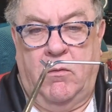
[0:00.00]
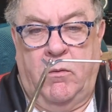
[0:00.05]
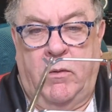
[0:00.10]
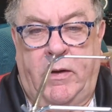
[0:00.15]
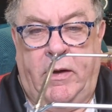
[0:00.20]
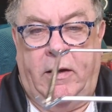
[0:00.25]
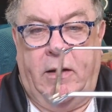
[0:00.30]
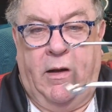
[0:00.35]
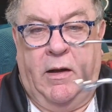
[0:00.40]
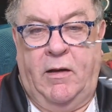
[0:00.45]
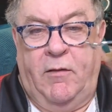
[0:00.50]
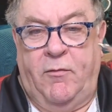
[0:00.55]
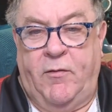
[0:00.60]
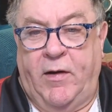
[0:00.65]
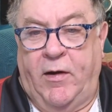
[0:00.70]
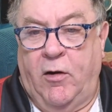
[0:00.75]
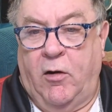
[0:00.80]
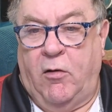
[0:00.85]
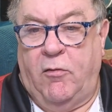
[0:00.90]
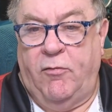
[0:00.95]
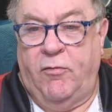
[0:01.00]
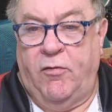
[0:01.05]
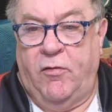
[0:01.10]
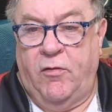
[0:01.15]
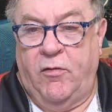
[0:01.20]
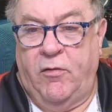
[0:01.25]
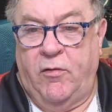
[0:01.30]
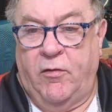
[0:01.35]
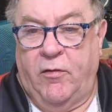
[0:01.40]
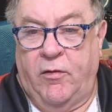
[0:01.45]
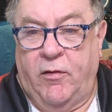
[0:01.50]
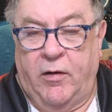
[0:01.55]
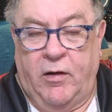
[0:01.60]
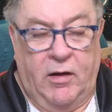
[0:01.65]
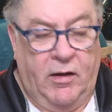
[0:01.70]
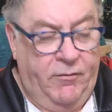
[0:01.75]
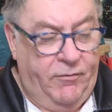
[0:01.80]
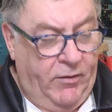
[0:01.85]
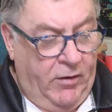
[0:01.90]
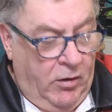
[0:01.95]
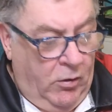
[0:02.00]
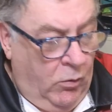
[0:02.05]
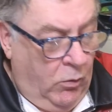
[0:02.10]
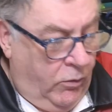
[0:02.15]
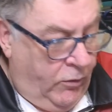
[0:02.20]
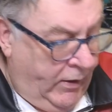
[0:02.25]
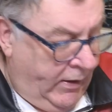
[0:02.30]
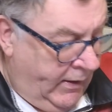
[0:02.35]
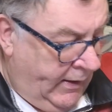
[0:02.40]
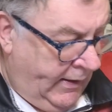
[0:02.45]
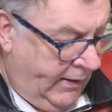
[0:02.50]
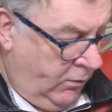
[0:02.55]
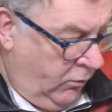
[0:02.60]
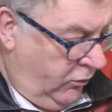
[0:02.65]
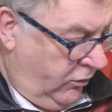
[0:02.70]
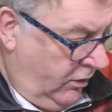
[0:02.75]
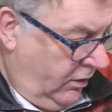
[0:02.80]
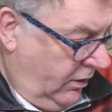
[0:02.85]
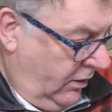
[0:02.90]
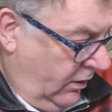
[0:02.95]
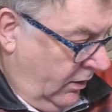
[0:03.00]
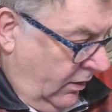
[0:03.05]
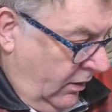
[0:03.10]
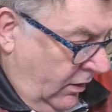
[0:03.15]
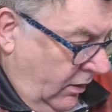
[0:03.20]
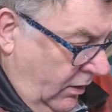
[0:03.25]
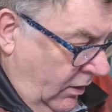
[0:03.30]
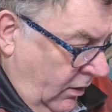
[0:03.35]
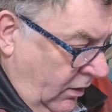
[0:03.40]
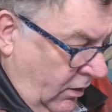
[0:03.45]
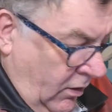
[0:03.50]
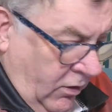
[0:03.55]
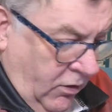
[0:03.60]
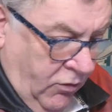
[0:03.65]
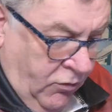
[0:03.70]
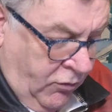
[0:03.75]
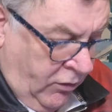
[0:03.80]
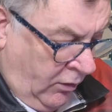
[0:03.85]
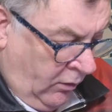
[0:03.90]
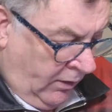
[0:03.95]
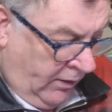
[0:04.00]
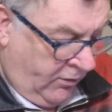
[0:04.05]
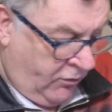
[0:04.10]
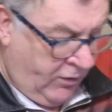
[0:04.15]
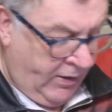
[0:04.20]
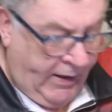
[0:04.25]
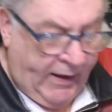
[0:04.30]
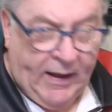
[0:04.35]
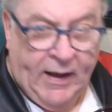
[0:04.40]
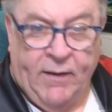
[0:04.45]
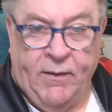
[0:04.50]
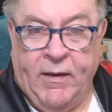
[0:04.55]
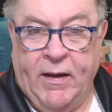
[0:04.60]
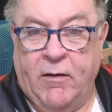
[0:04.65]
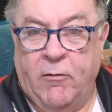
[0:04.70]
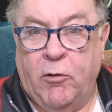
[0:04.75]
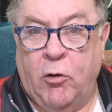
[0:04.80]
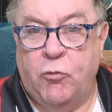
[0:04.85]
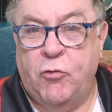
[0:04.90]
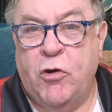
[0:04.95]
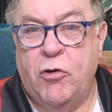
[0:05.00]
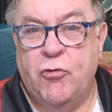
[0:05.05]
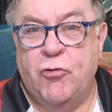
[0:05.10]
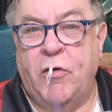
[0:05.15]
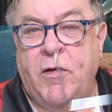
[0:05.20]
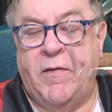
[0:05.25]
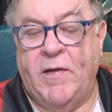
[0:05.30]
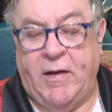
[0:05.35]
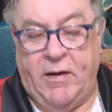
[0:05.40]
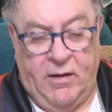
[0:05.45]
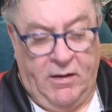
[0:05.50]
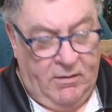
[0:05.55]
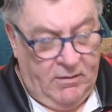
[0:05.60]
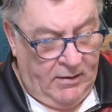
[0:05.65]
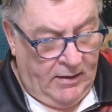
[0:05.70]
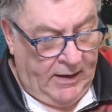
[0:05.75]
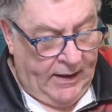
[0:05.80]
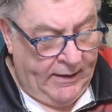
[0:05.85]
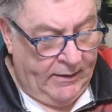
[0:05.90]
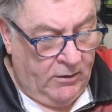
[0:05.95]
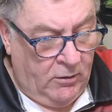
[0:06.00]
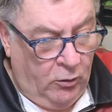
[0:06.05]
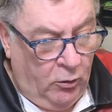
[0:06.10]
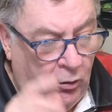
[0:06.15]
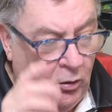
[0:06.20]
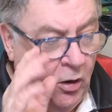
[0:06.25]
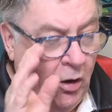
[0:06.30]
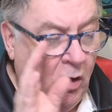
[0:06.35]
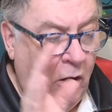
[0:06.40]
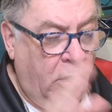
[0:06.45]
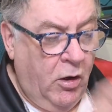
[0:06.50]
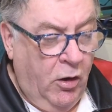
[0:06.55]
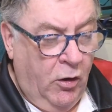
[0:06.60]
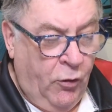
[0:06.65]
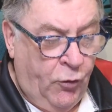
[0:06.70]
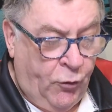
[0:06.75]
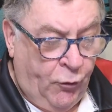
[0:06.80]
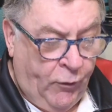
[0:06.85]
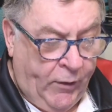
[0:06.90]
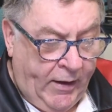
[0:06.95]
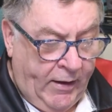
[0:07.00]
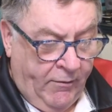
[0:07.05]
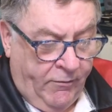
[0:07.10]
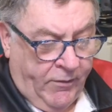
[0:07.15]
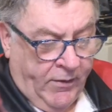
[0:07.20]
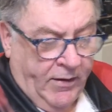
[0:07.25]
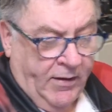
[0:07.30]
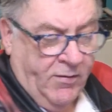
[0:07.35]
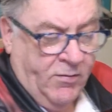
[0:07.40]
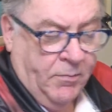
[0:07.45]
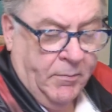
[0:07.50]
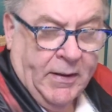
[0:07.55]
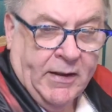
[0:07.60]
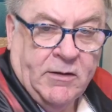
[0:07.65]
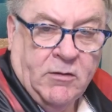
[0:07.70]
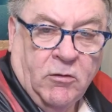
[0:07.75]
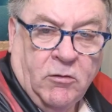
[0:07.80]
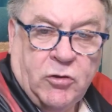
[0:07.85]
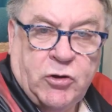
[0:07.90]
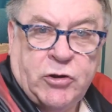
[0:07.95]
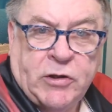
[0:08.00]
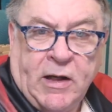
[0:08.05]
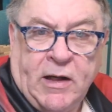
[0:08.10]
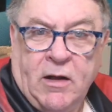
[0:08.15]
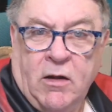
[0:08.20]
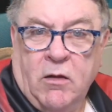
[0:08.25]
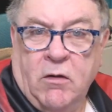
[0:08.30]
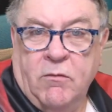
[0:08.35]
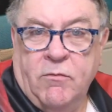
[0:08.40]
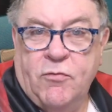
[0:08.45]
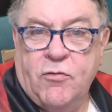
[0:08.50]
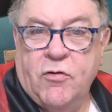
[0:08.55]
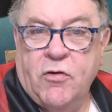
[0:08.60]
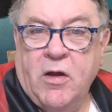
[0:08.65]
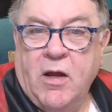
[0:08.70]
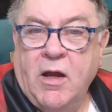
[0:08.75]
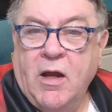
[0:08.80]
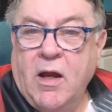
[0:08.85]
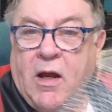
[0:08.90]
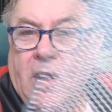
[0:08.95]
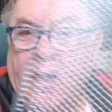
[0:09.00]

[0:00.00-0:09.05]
where you can lift it off and lift the whole thing out. So like I say, you get that rotisserie thing, handle, 3 of these metal shelves,